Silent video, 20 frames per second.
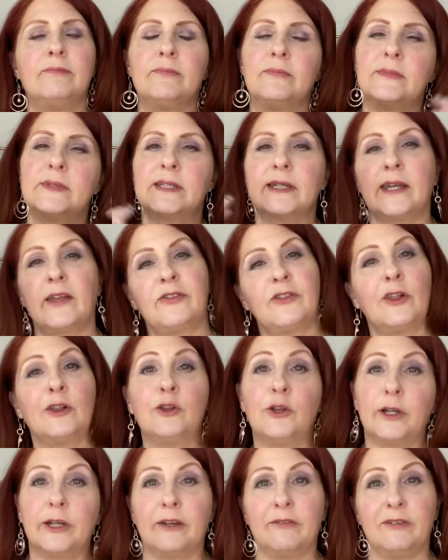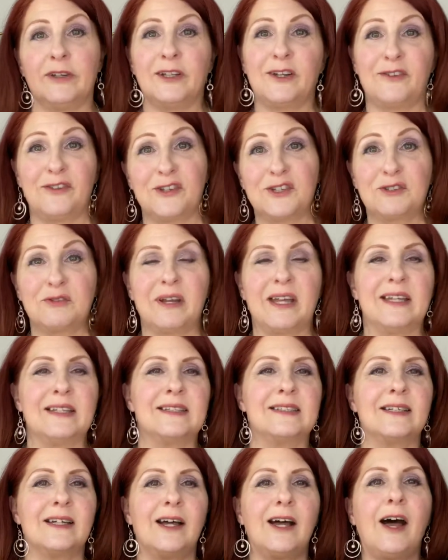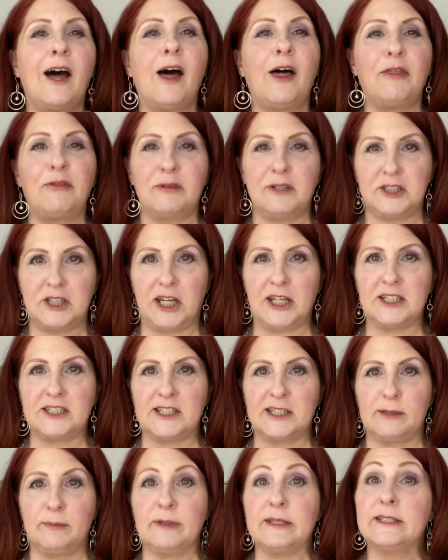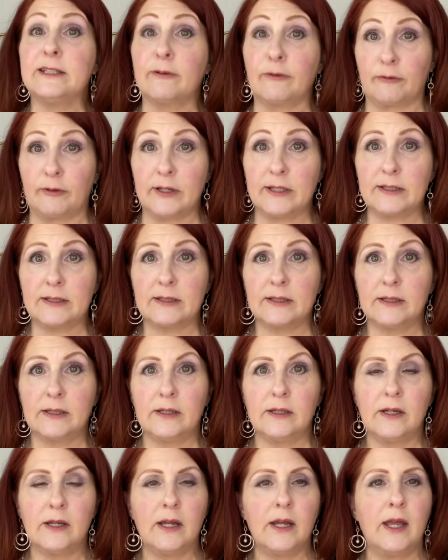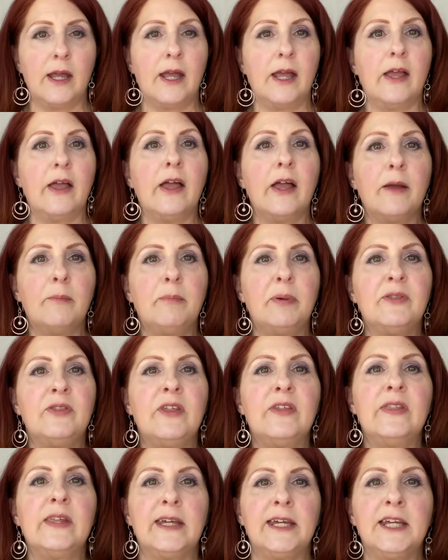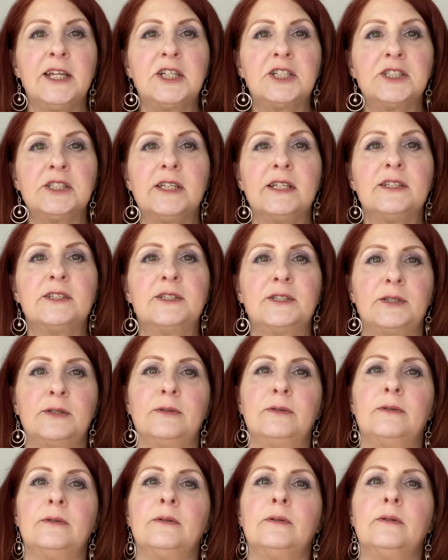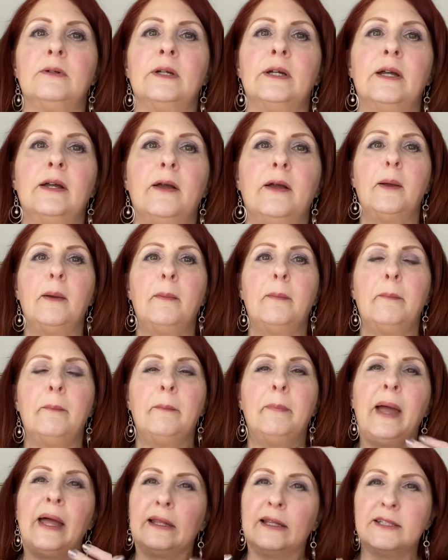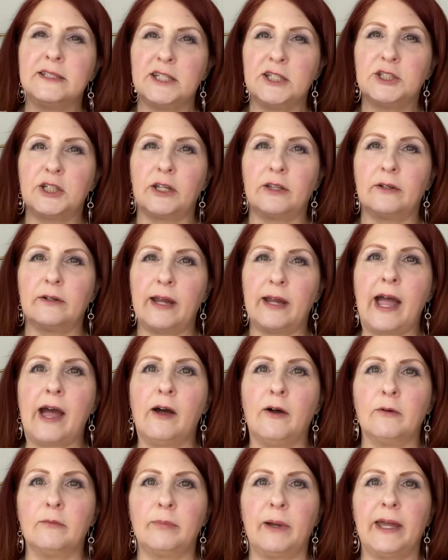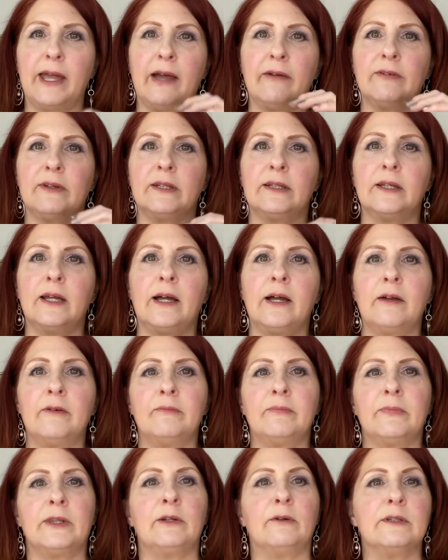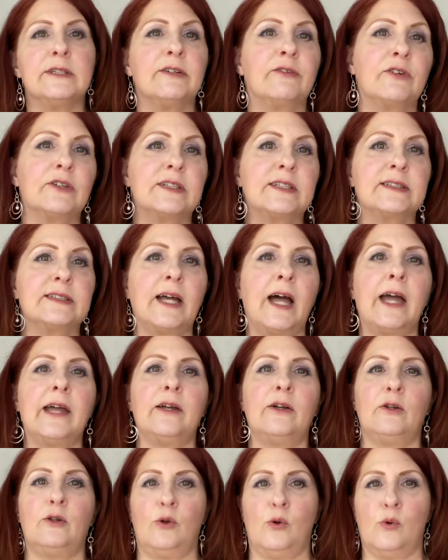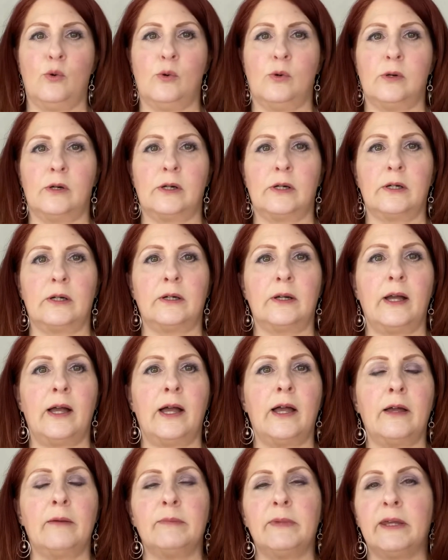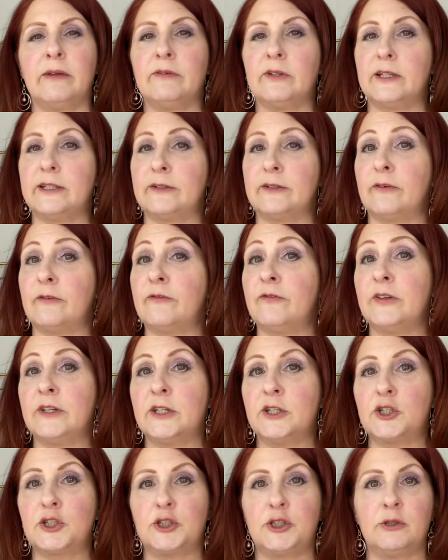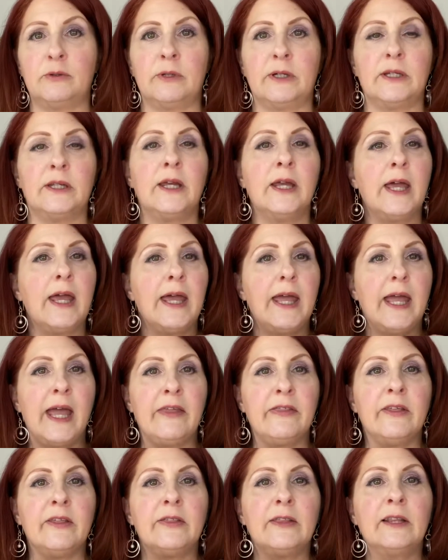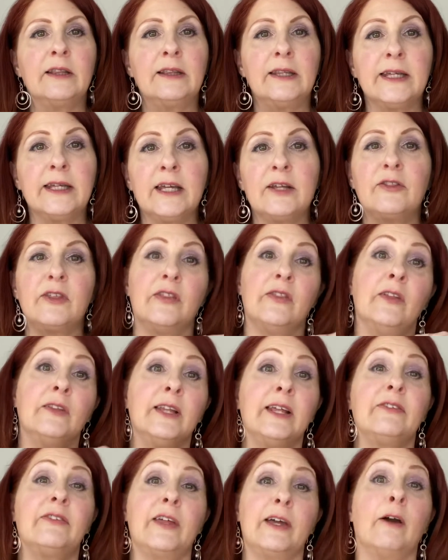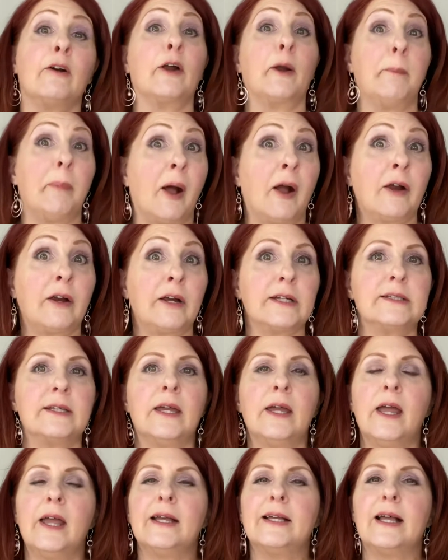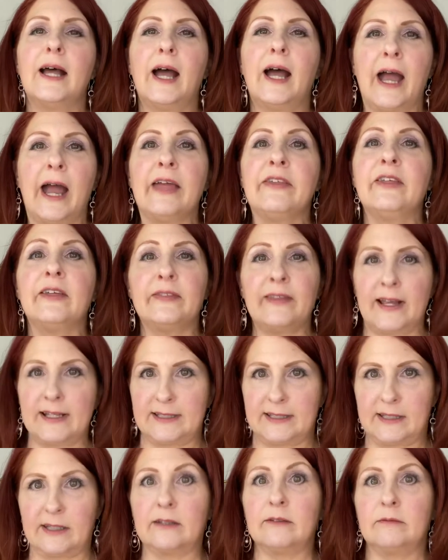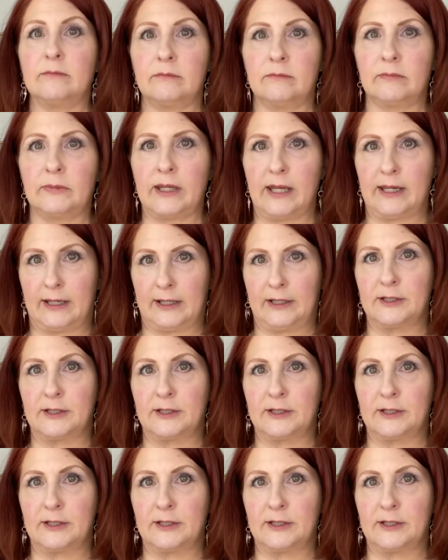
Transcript: to get the look of it or the trend, all three chains need to be different, but then they each need to balance each other out by having a different style or even a different finish to it, and then the length they are apart. I think that's the kind of